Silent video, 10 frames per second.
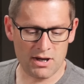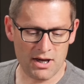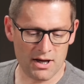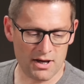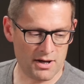
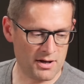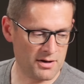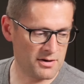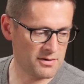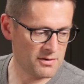
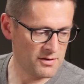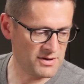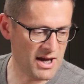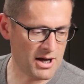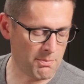can
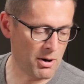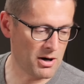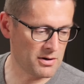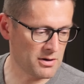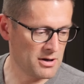take
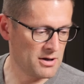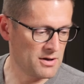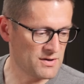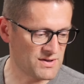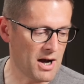apart
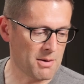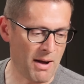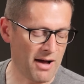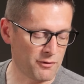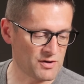stuck
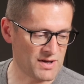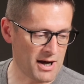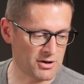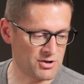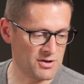baffle
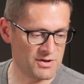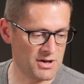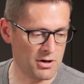sections,